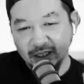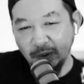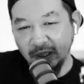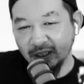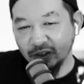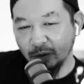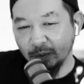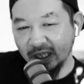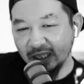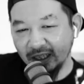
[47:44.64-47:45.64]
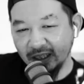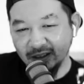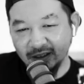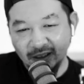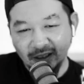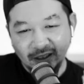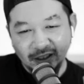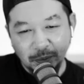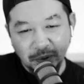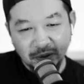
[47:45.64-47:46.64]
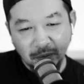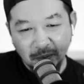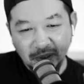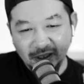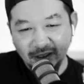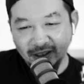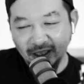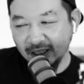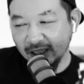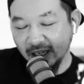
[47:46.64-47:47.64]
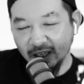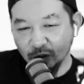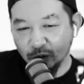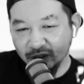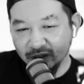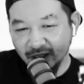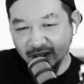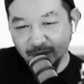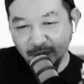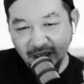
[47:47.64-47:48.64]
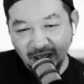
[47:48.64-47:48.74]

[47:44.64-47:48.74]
spending so many years to build my business and in the end, I couldn't sell it, man.